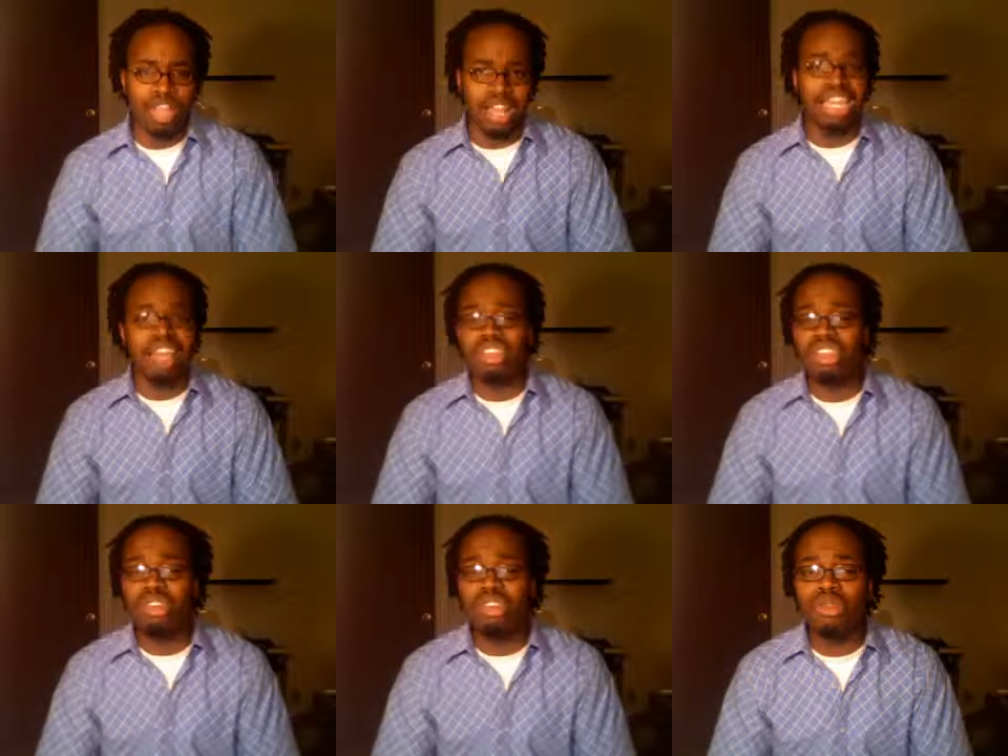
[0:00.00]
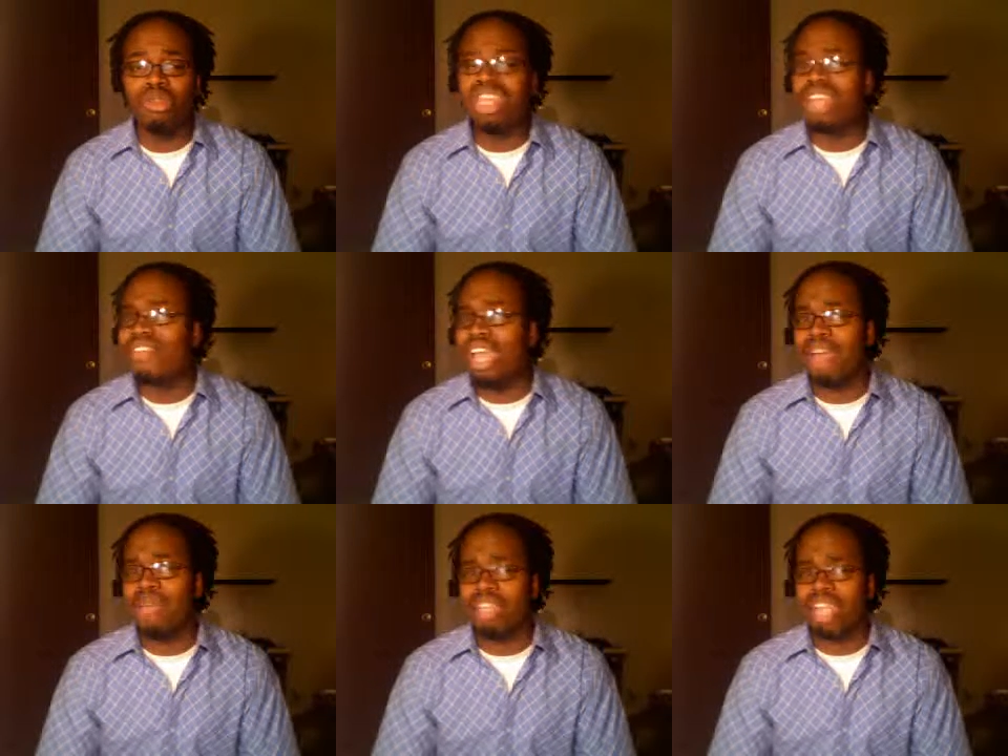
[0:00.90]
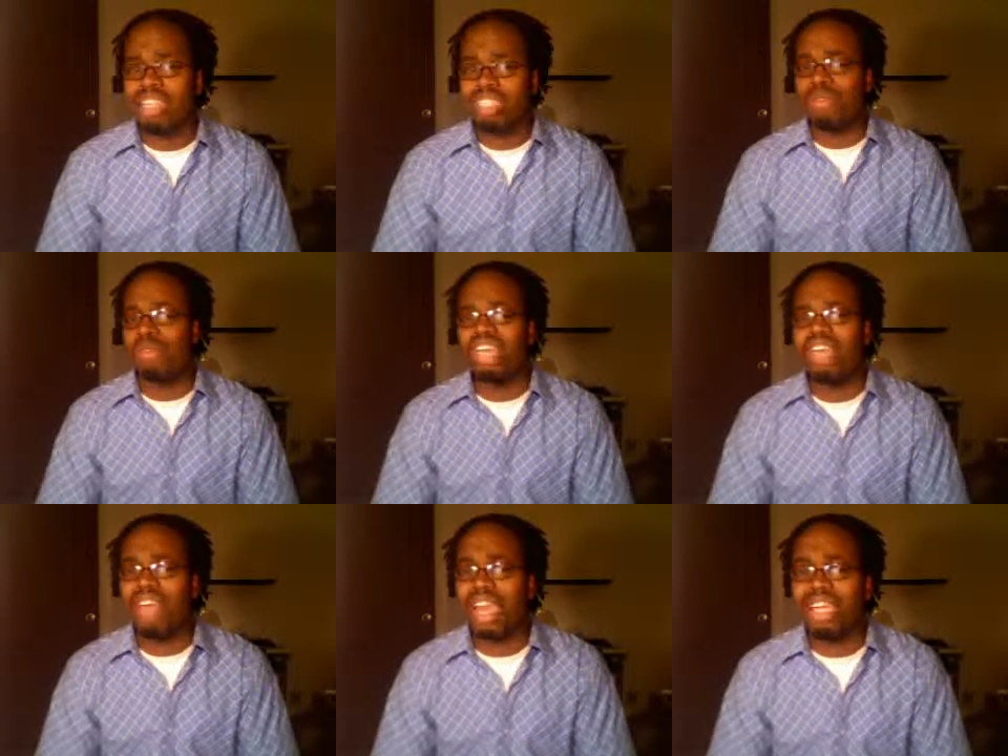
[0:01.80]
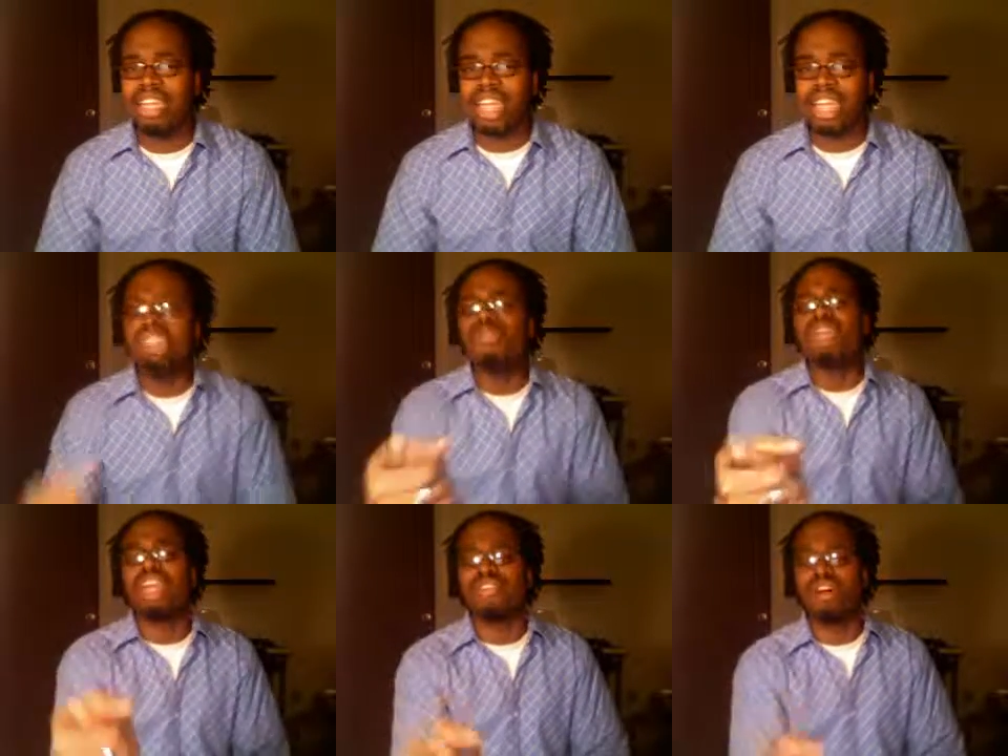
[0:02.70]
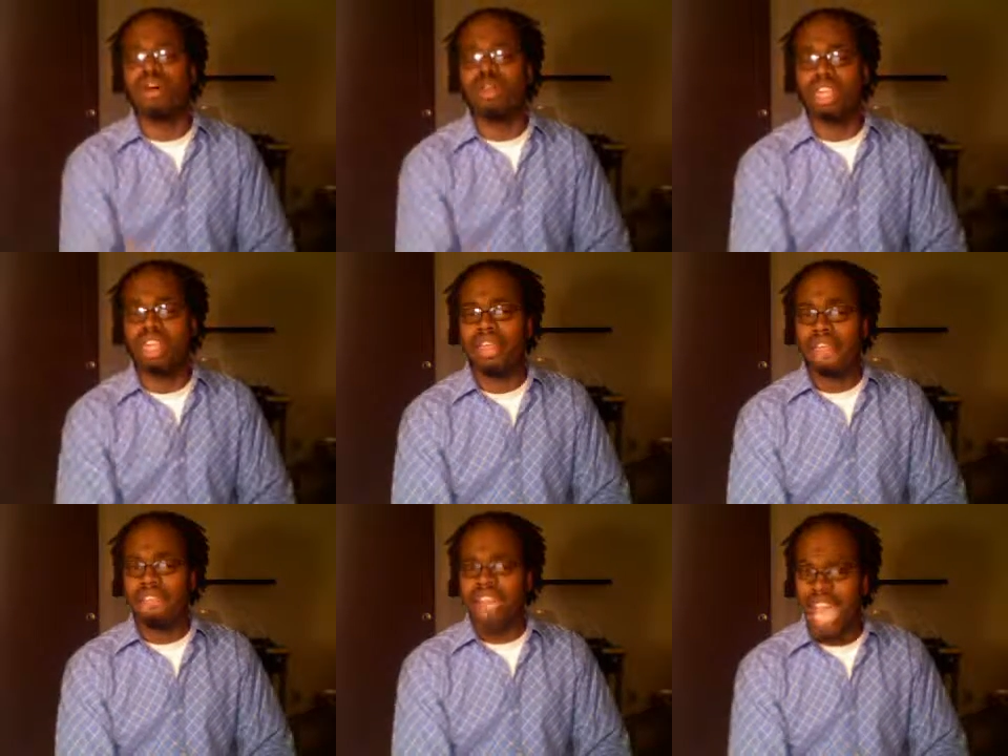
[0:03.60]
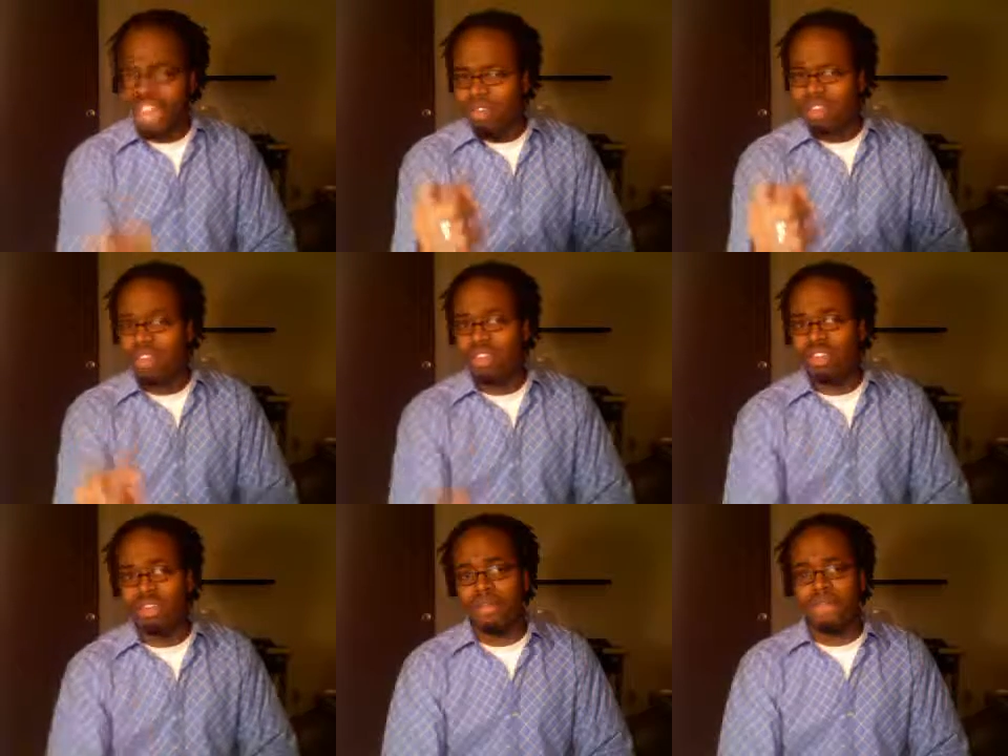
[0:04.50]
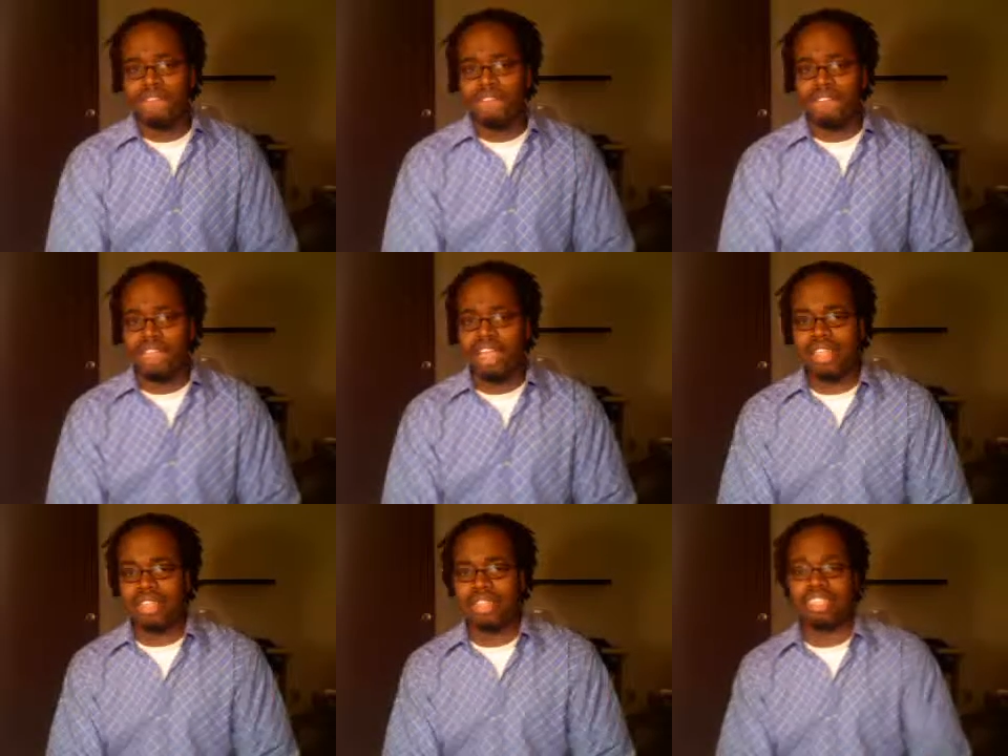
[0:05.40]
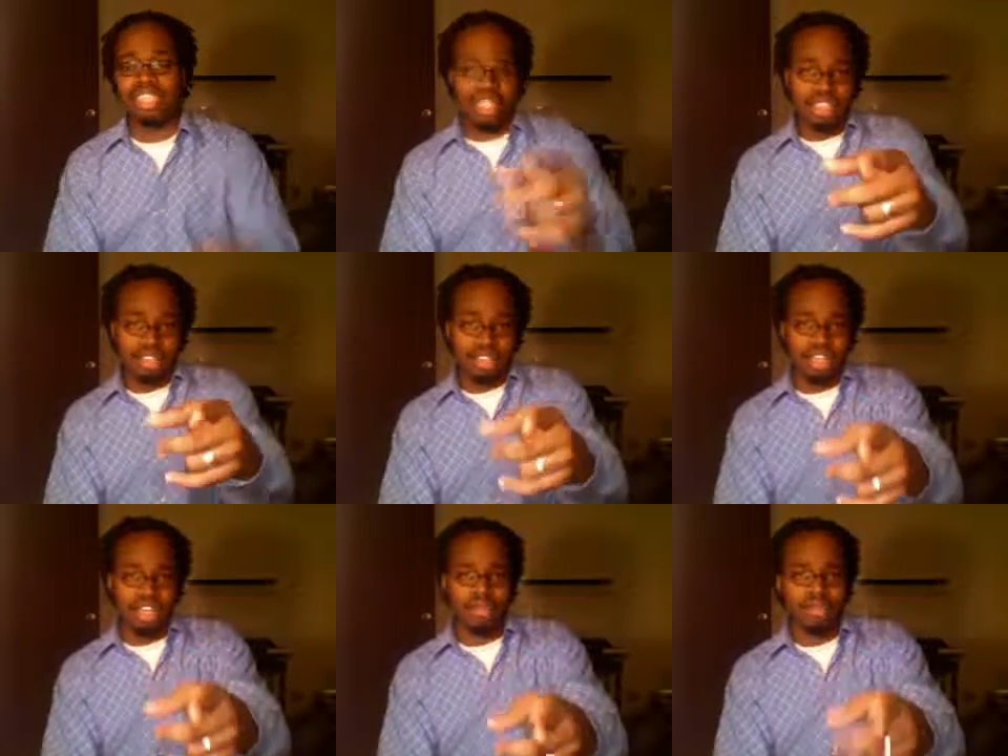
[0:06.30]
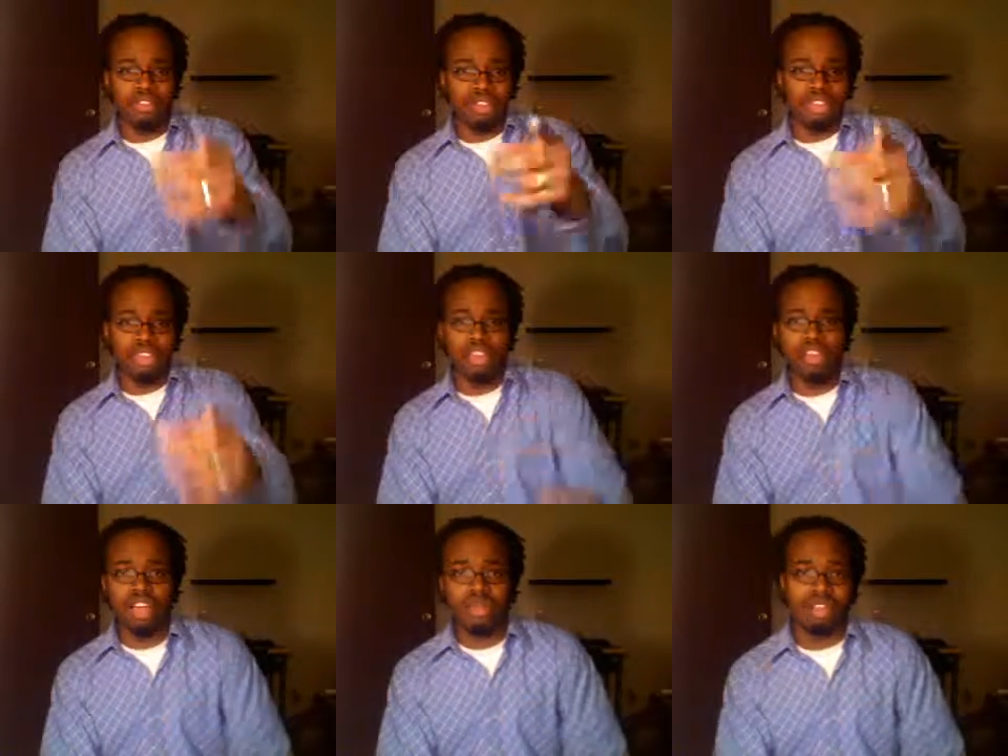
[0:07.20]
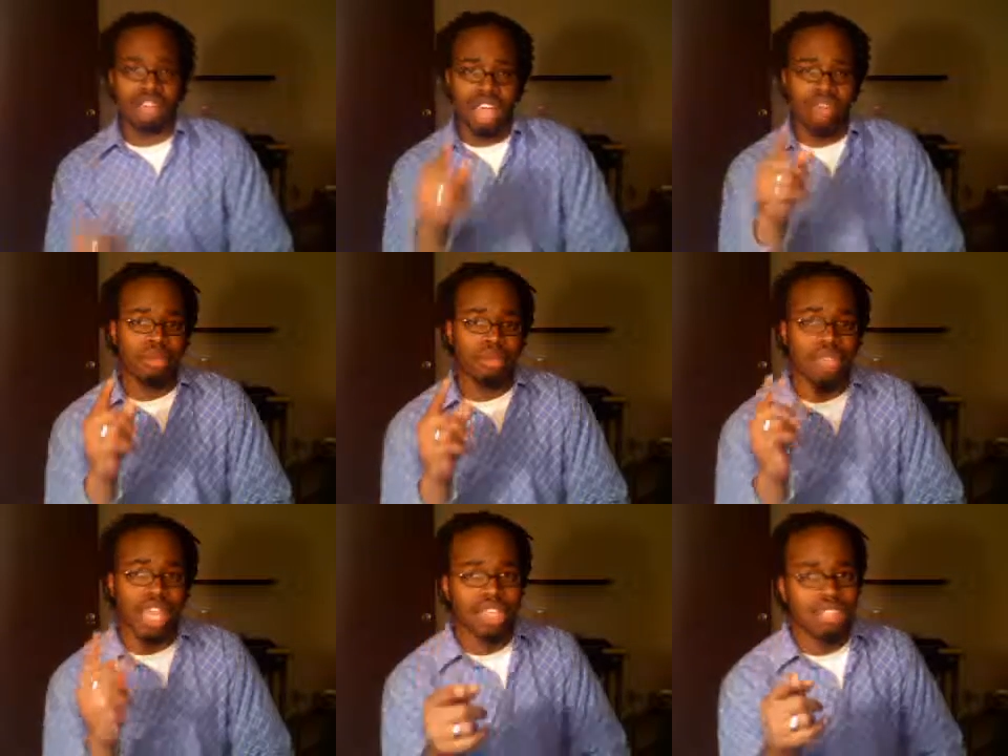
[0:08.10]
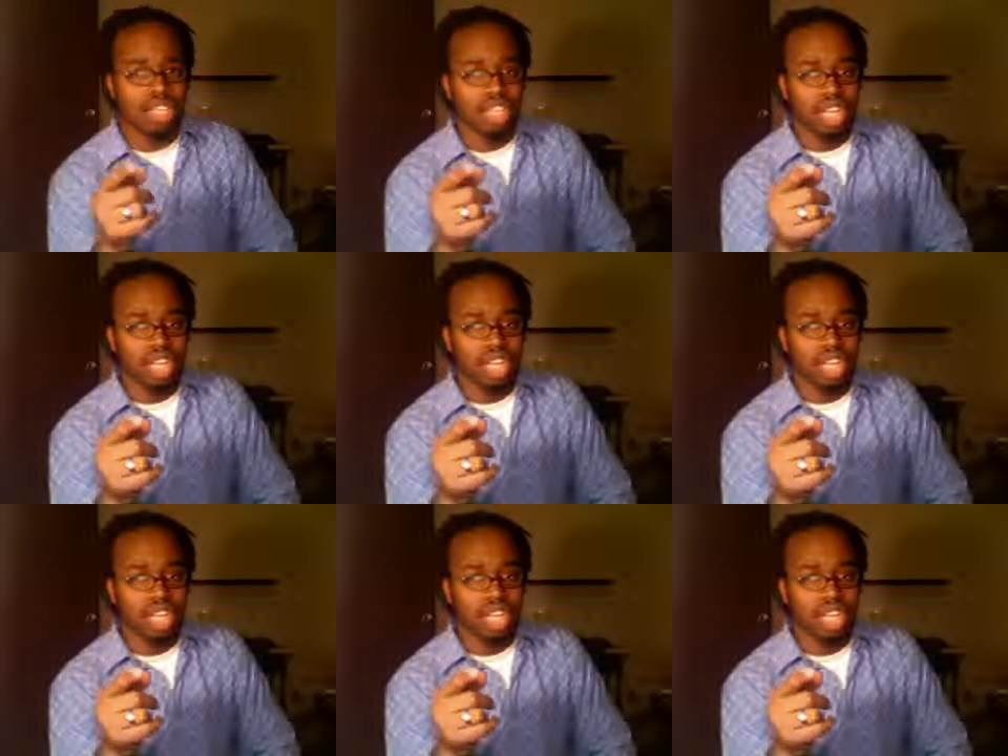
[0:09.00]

I never knew you. We never had relationship. We never had connection. You were never holy. I don't know you. God says, listen, get the hookup. If you get the hookup, your life will be blessed.